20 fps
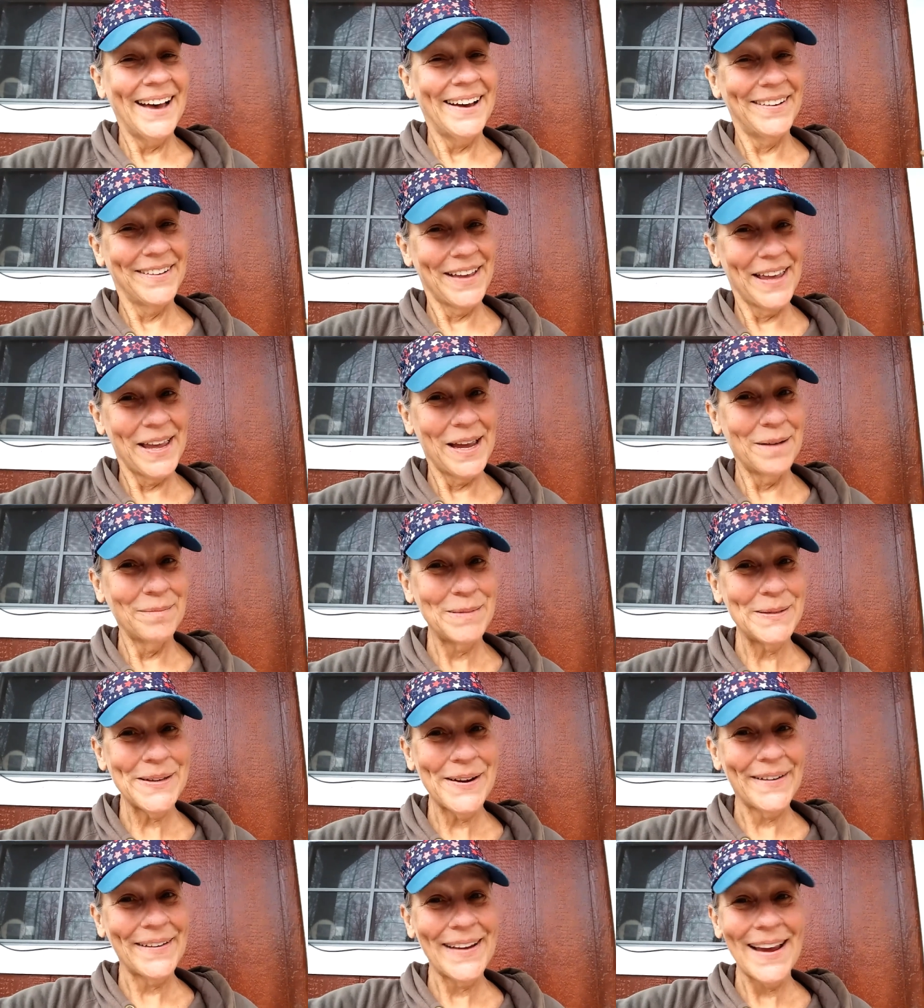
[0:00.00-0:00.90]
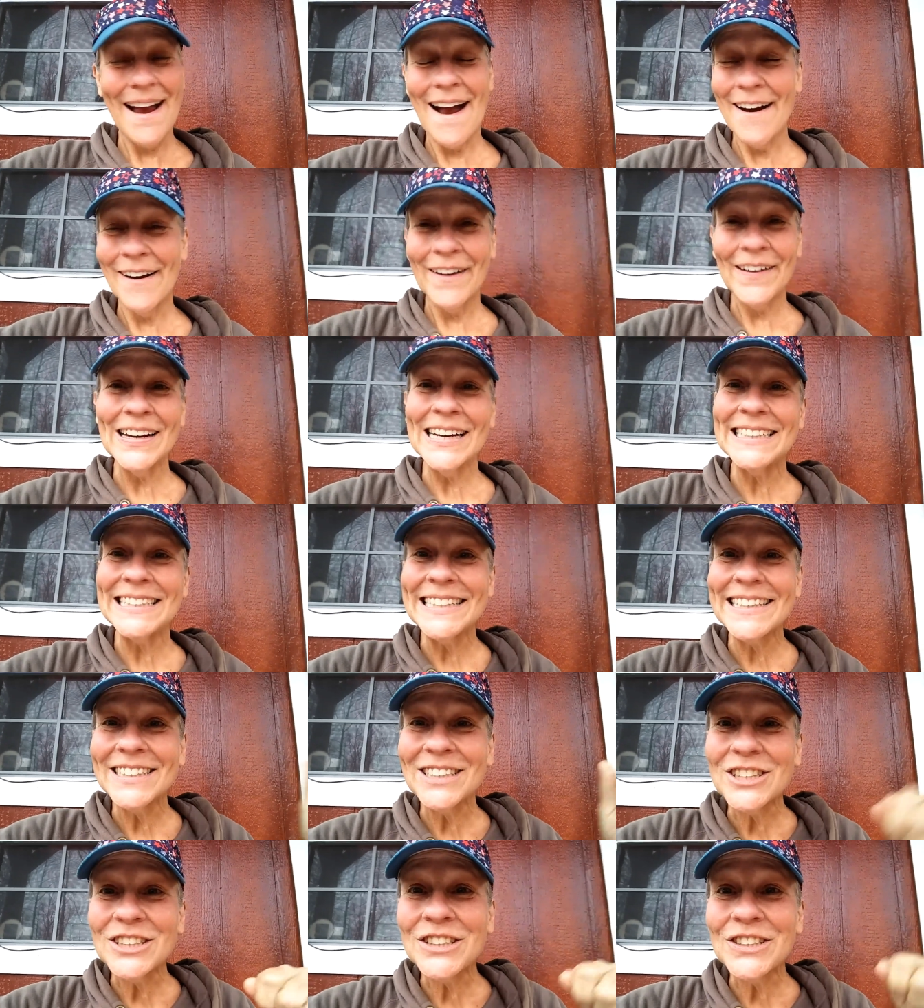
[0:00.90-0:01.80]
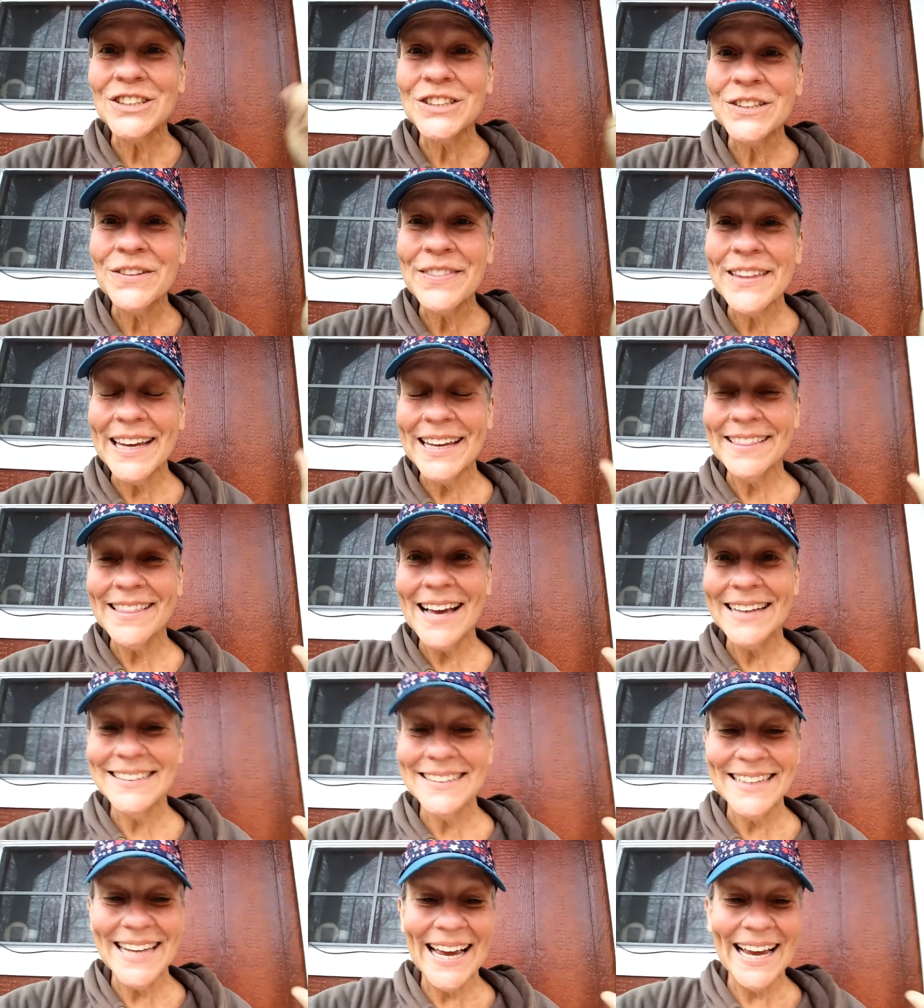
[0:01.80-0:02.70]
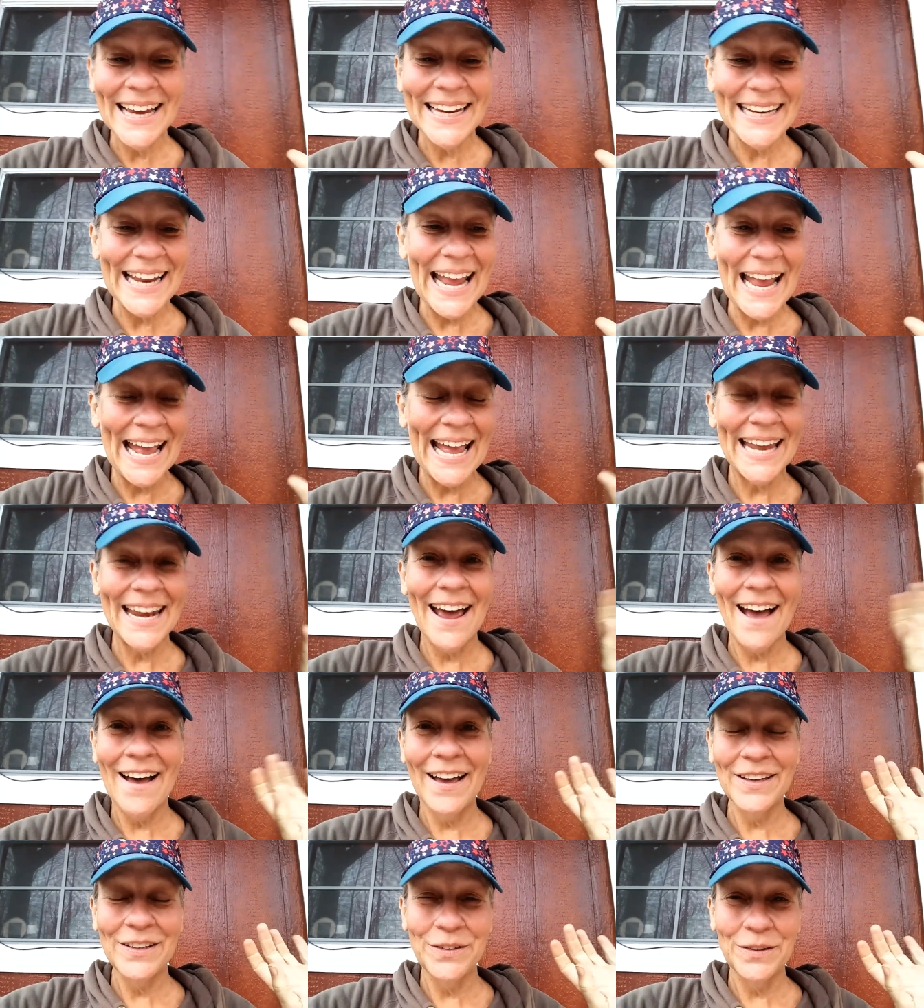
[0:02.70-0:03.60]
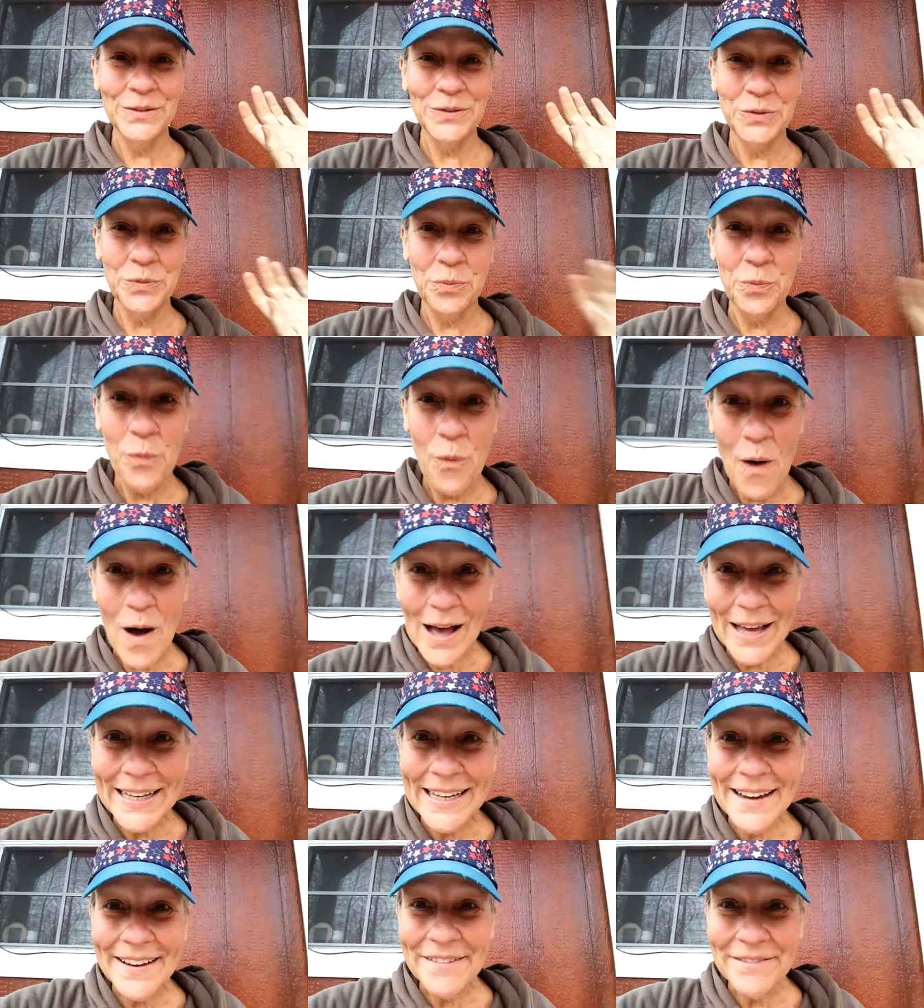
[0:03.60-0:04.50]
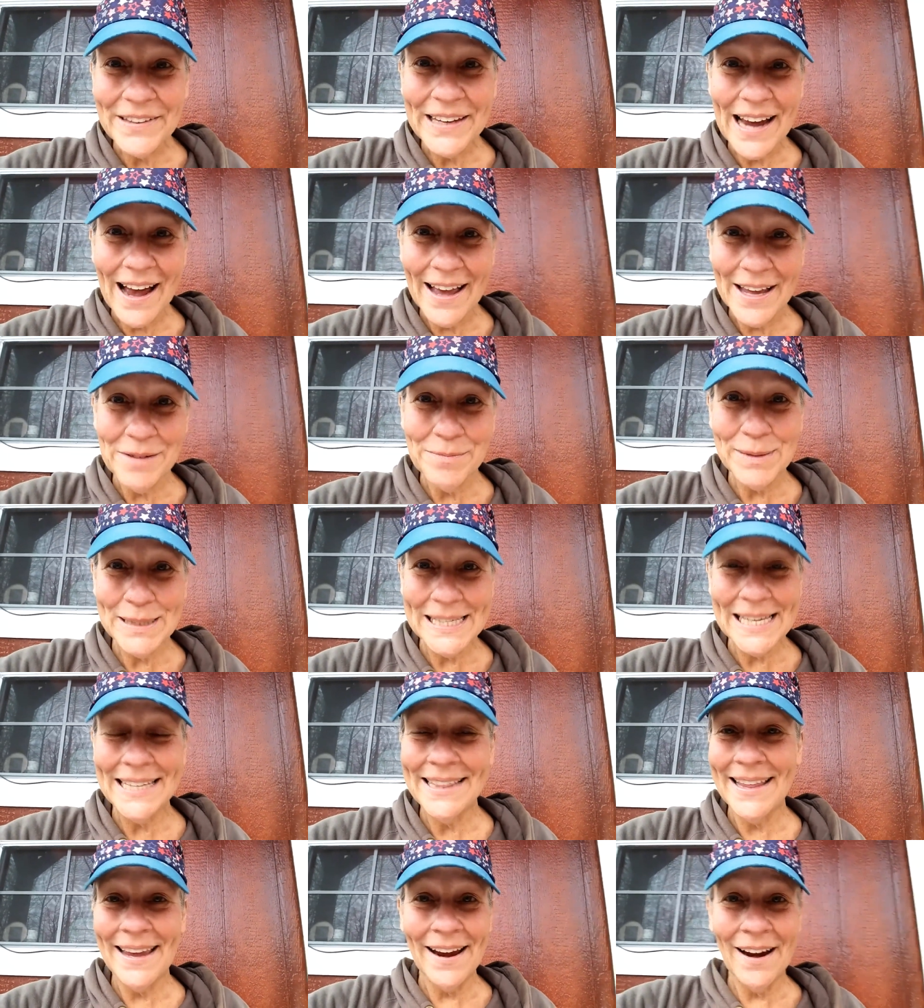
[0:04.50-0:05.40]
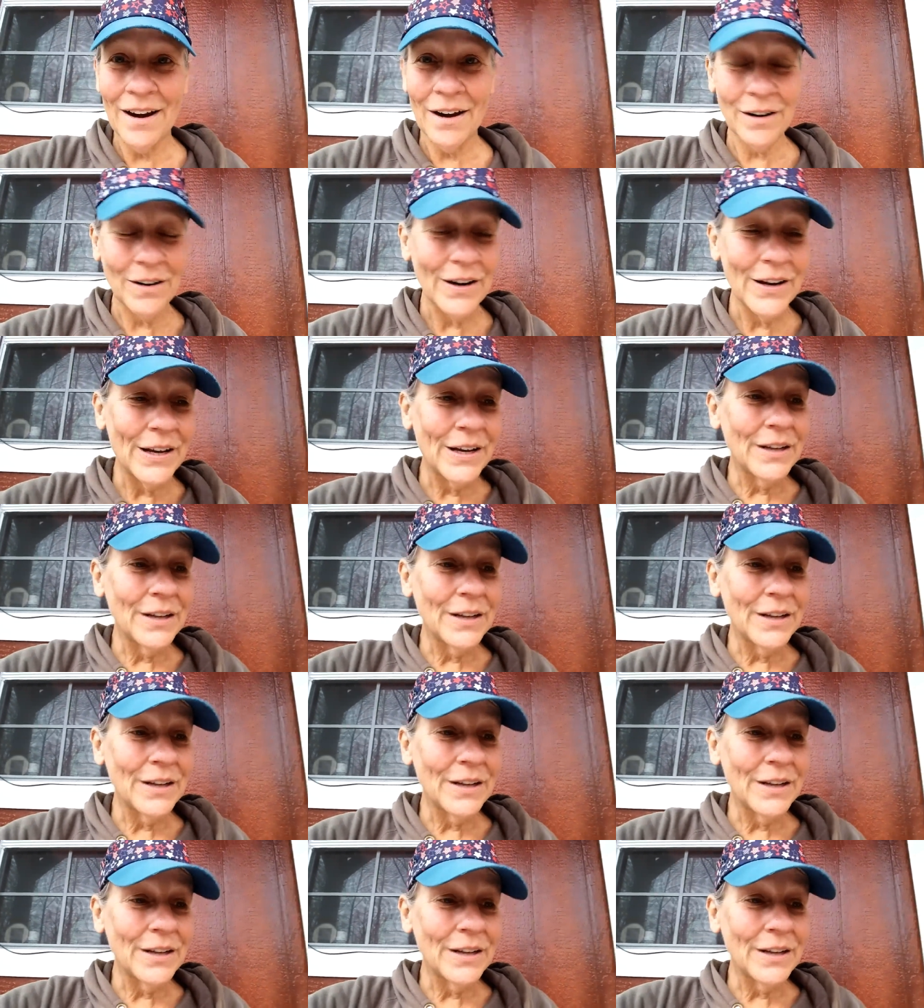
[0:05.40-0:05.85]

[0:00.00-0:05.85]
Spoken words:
Okay, I'm sorry. I already did the thing last night, and I used one of the items in there